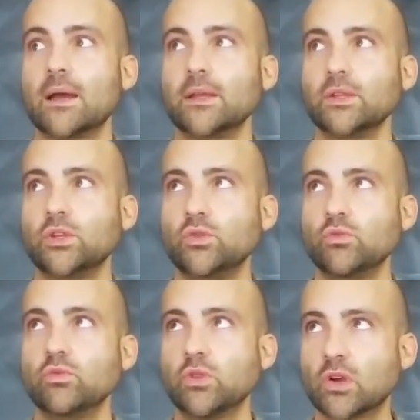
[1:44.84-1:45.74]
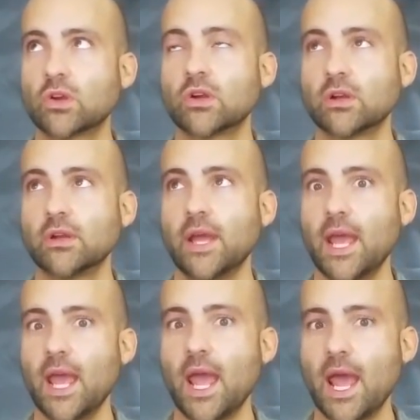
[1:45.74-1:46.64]
You learn
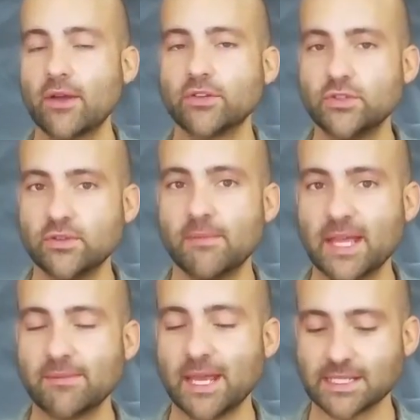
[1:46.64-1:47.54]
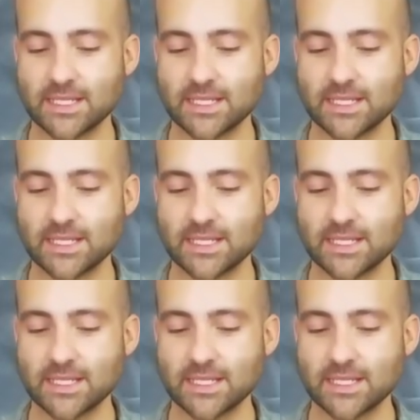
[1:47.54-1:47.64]
how to do the mathematics.